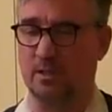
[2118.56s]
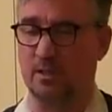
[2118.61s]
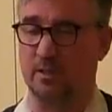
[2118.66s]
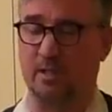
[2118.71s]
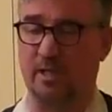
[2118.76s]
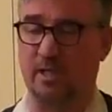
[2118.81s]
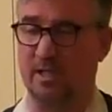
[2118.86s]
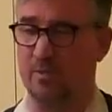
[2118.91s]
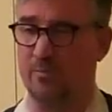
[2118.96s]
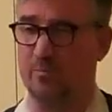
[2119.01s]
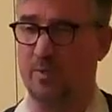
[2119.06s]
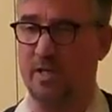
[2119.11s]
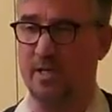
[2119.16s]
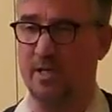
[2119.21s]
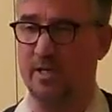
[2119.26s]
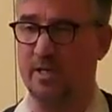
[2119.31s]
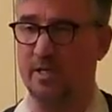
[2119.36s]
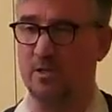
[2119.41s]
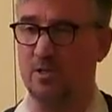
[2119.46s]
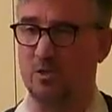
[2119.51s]
I had
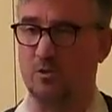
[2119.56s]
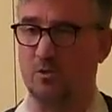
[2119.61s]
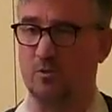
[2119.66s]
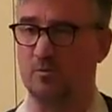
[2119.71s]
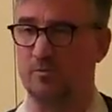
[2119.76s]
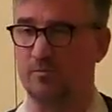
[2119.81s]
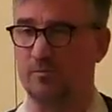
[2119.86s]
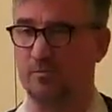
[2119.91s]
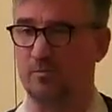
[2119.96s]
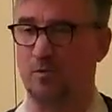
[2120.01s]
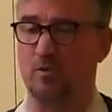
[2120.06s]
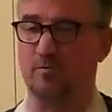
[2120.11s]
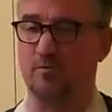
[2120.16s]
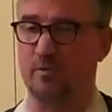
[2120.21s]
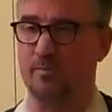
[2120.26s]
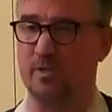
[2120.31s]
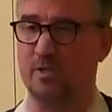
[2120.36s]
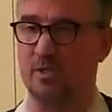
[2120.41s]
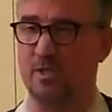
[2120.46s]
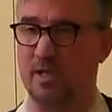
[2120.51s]
periods of it
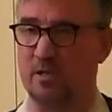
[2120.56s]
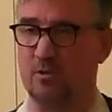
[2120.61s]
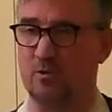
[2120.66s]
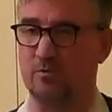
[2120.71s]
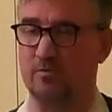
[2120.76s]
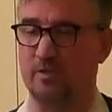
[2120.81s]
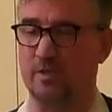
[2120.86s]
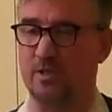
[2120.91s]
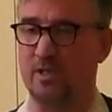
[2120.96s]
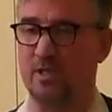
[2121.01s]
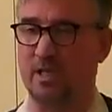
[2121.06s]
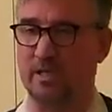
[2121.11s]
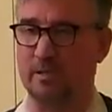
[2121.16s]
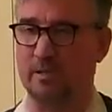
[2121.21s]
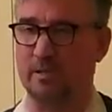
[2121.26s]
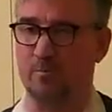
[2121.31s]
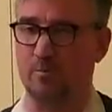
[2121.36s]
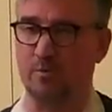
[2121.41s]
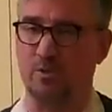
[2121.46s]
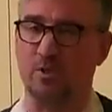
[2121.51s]
myself at
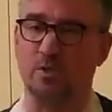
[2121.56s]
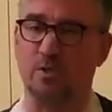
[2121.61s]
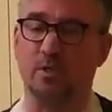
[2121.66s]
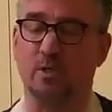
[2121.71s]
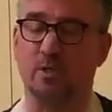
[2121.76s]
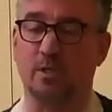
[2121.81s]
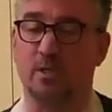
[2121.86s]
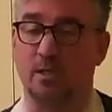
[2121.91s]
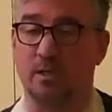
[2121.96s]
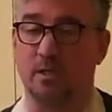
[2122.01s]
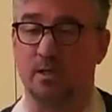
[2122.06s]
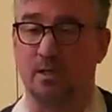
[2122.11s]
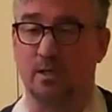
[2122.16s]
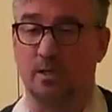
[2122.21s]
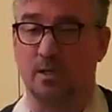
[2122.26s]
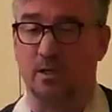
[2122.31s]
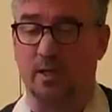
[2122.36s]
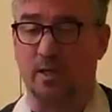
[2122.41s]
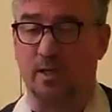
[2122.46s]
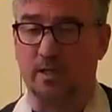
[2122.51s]
times.
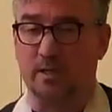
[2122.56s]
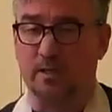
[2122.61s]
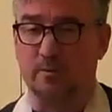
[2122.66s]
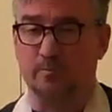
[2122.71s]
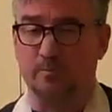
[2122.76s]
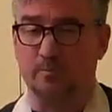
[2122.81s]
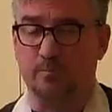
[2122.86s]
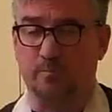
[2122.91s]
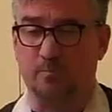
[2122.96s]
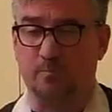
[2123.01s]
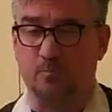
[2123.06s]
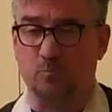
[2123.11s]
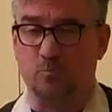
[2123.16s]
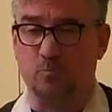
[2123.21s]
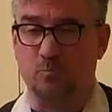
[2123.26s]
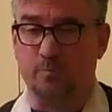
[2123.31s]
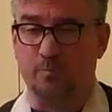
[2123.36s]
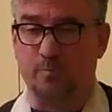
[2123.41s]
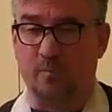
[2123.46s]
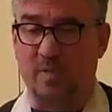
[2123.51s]

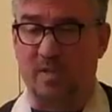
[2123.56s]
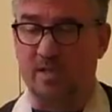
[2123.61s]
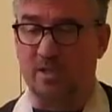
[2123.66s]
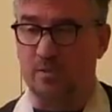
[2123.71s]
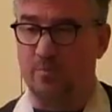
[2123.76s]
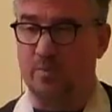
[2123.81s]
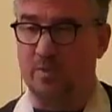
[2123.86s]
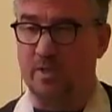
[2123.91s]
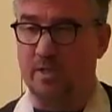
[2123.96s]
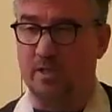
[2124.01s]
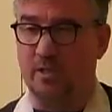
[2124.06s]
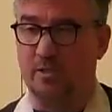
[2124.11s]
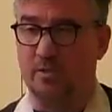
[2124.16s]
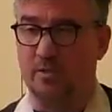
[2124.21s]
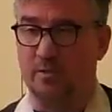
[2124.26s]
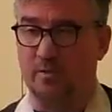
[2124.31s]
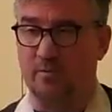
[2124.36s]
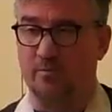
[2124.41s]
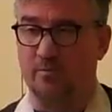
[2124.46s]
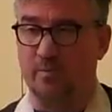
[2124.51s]
It's a
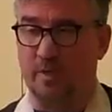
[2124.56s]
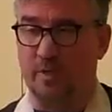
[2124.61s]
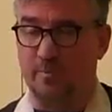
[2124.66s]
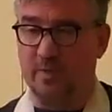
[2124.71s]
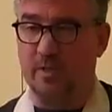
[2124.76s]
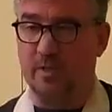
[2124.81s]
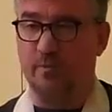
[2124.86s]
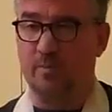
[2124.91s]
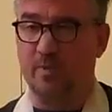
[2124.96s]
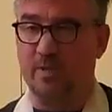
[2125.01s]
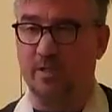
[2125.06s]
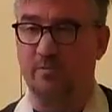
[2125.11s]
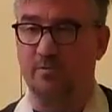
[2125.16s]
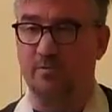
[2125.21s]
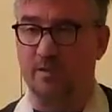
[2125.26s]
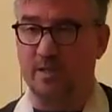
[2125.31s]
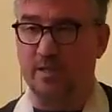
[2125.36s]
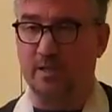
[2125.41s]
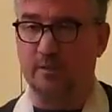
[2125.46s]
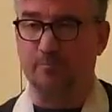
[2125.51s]
big
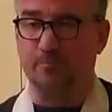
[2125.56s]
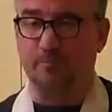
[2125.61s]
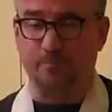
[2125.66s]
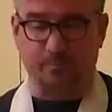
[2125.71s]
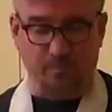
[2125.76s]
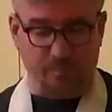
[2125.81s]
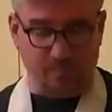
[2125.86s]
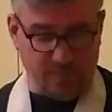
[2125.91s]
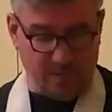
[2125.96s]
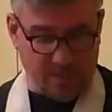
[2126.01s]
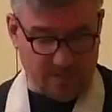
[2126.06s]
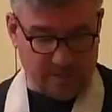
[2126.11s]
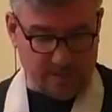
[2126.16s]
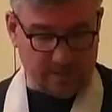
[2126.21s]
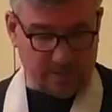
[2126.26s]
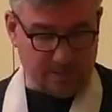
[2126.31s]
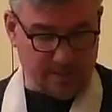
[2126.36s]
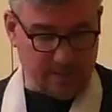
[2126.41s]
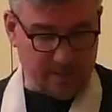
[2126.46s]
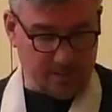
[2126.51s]
thing
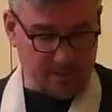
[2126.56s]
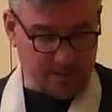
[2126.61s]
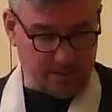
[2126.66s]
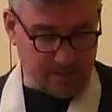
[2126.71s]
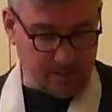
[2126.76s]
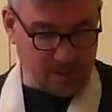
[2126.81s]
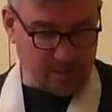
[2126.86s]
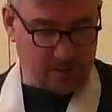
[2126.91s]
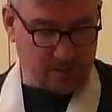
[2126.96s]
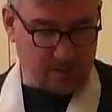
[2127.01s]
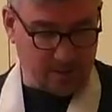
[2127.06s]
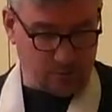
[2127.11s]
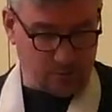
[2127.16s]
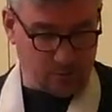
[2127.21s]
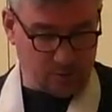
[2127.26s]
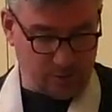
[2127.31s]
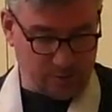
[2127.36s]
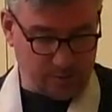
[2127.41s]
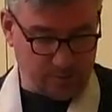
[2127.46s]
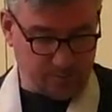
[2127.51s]
in our
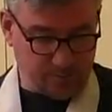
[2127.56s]
culture.